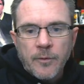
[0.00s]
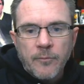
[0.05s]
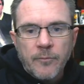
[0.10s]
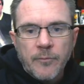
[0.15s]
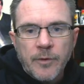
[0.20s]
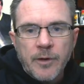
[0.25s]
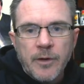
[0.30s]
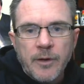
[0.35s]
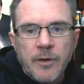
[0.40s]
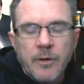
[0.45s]

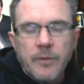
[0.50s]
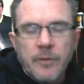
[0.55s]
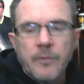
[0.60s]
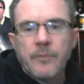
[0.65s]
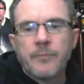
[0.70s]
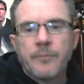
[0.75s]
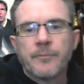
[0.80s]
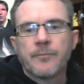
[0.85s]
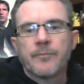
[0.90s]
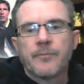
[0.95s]
we
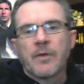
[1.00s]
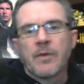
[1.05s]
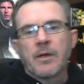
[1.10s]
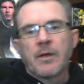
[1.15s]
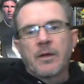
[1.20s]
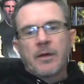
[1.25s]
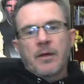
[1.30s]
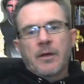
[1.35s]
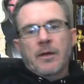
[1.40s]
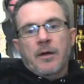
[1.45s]
go.
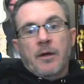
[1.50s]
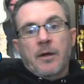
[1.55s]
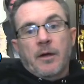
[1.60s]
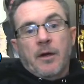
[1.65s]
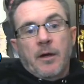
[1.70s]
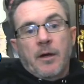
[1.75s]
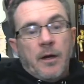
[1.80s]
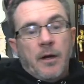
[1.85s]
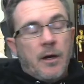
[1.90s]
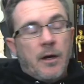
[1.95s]

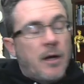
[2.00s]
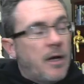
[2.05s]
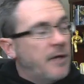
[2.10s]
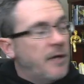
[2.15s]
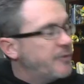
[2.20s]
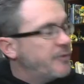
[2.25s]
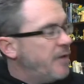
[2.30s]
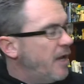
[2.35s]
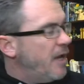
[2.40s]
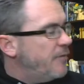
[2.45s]
Uh,
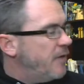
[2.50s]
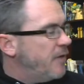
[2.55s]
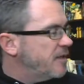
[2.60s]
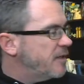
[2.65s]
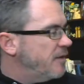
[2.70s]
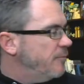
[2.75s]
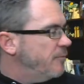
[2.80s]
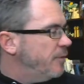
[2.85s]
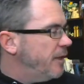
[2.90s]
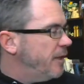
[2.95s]
so yeah, if you guys
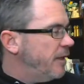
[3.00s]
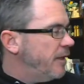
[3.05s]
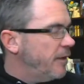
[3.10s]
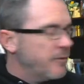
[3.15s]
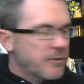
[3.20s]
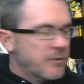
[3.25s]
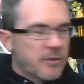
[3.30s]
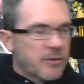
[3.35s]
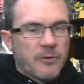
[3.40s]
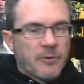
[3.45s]
haven't played LEGO
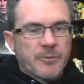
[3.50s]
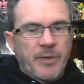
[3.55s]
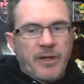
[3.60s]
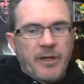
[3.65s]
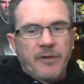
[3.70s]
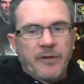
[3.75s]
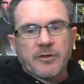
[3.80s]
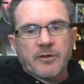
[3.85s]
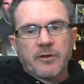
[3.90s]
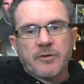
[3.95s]
Star Wars
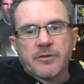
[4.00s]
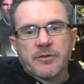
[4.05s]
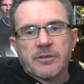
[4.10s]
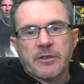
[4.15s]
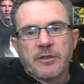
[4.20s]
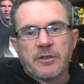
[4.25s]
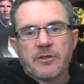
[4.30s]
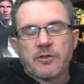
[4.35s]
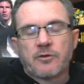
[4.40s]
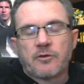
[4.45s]
Battles, there's
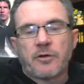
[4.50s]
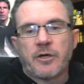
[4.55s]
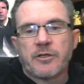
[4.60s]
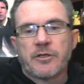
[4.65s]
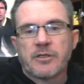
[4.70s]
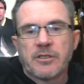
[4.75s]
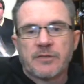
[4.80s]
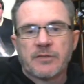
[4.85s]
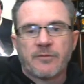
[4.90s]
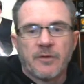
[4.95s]

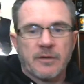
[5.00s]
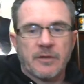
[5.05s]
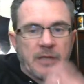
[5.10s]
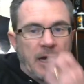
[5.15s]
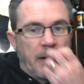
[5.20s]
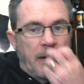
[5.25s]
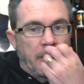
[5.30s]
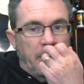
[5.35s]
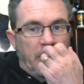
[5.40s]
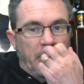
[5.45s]
instructions for
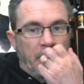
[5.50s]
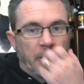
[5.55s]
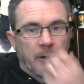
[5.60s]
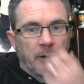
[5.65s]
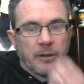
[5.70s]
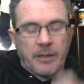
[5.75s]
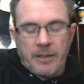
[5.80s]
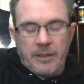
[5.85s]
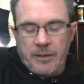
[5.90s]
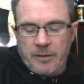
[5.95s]
download
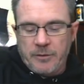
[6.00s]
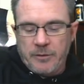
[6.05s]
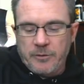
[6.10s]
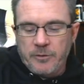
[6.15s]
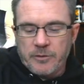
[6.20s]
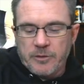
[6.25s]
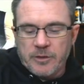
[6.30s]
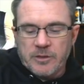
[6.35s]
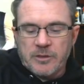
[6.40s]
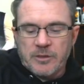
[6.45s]
are in
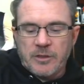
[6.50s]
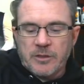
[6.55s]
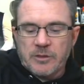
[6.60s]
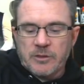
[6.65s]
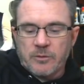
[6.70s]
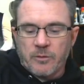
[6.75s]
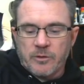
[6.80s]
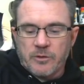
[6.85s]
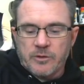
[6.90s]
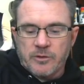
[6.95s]
Nooch's
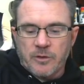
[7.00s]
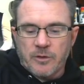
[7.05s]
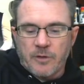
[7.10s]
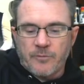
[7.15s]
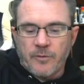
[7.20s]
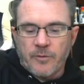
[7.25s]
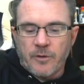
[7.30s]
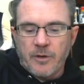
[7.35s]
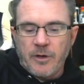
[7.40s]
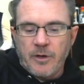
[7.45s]
Discord
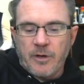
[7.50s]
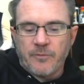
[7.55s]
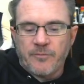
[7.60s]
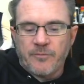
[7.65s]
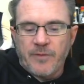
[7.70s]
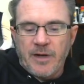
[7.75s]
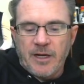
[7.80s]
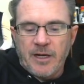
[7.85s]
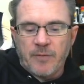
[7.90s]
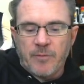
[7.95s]
server, and you can
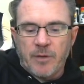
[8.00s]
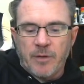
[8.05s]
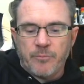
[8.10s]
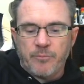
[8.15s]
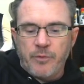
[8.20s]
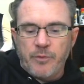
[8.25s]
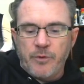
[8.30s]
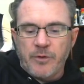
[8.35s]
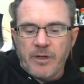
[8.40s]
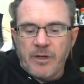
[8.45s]
find them on
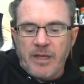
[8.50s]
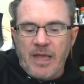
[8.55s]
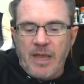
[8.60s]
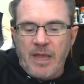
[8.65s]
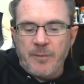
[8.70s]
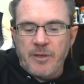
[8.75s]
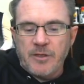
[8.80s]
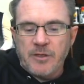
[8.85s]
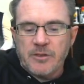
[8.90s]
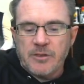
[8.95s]
Buddha
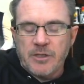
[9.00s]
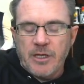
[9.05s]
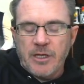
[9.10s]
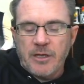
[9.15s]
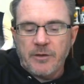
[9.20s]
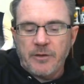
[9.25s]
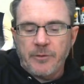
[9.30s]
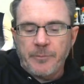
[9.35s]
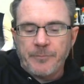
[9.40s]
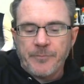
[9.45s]
Gaming's
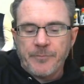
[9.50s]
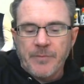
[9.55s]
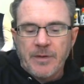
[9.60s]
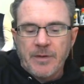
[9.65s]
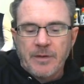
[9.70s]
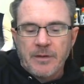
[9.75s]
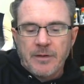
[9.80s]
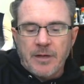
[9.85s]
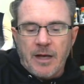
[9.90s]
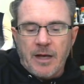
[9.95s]
channel.
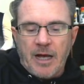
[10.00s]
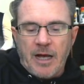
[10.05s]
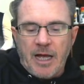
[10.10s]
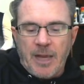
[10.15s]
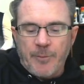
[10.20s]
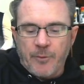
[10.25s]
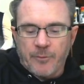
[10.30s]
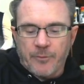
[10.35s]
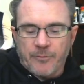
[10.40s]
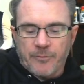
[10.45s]
I
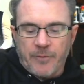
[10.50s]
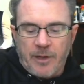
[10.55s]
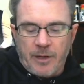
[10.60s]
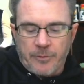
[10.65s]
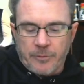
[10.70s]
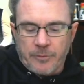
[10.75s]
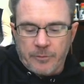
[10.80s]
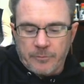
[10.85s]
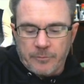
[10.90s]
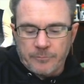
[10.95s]
am your
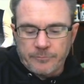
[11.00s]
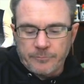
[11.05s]
father.